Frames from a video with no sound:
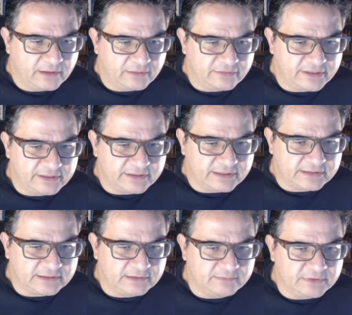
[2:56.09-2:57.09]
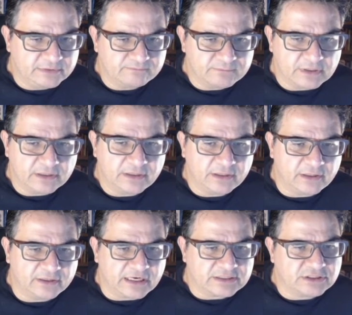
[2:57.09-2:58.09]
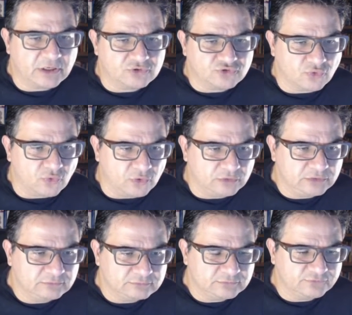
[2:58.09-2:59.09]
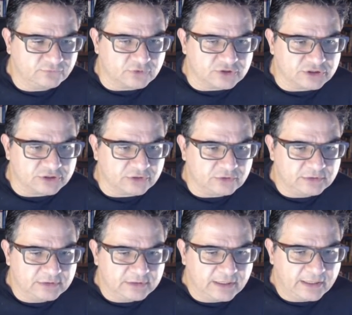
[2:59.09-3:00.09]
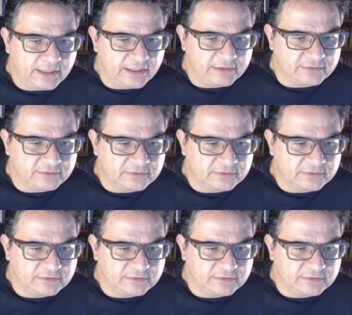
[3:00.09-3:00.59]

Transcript: The Greek team, Russia also won 4-0, and